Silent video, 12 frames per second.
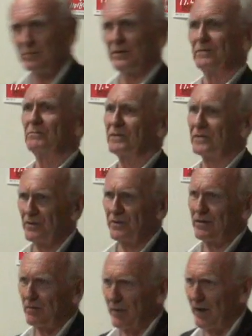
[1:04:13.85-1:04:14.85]
but you
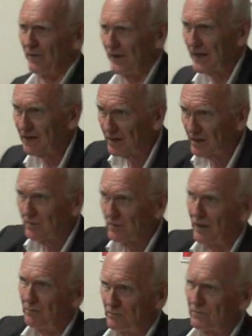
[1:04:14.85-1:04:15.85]
don't hear about that.
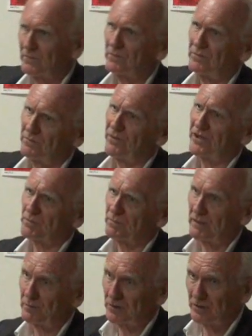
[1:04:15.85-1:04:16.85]
And rich
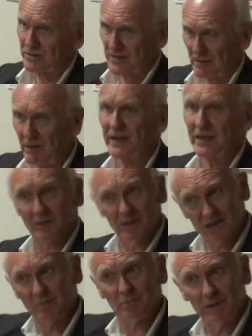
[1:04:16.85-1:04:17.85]
people lose their money,
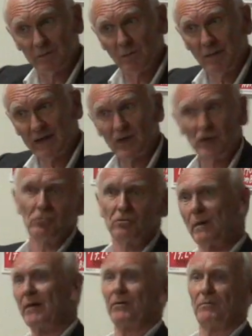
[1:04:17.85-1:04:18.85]
but some people make a
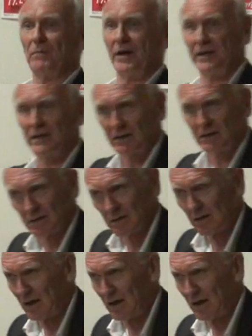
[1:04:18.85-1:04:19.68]
huge amount of money,